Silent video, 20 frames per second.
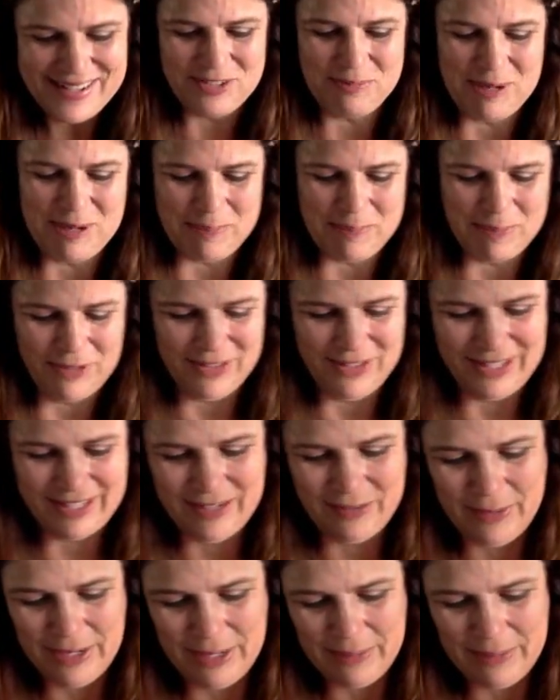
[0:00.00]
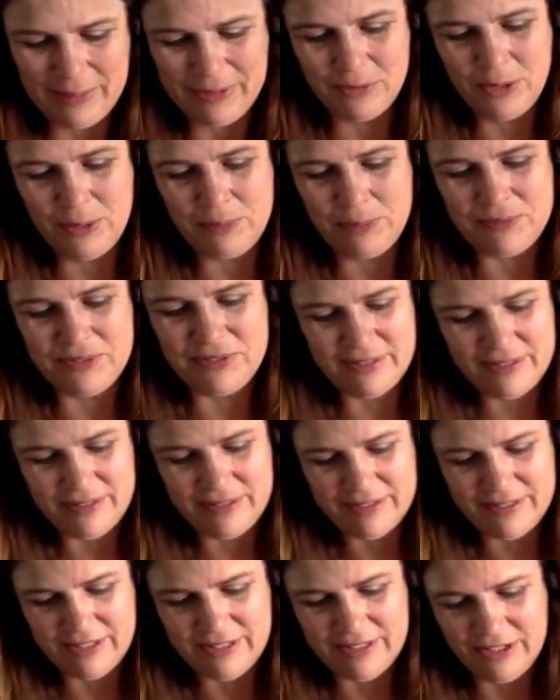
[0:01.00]
There's people looking, wait a minute, whoops,
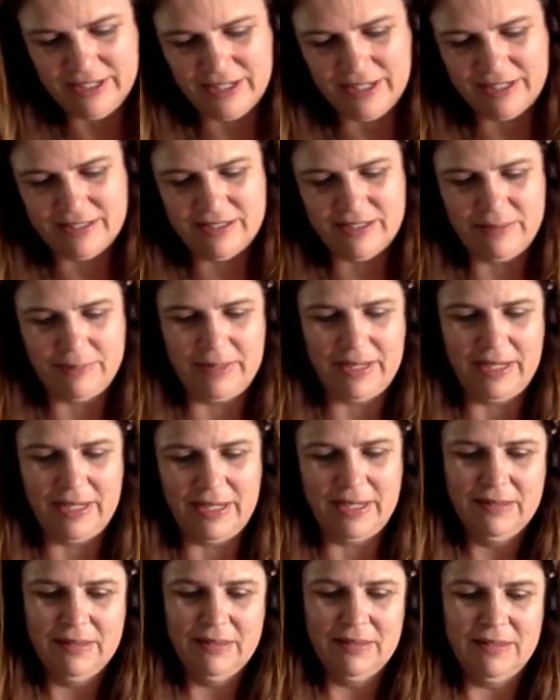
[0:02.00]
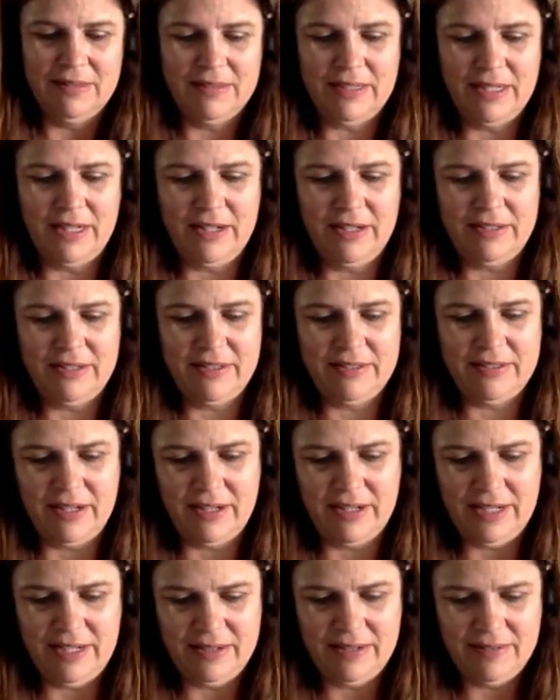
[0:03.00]
Sarah texted me. Sarah,
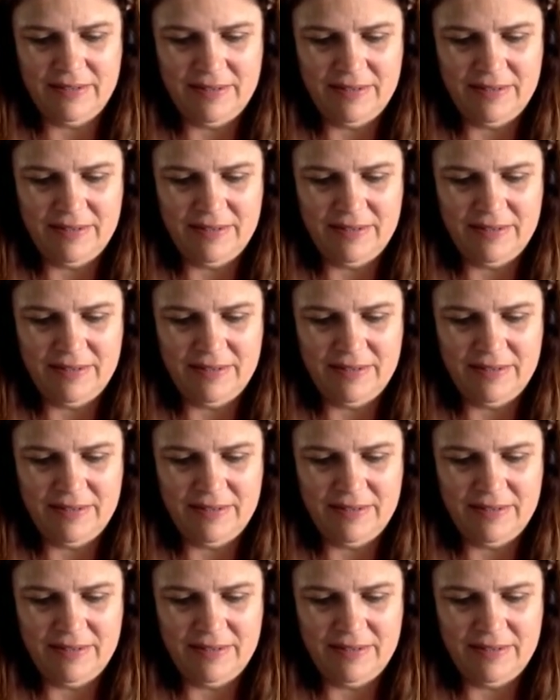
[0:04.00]
sorry.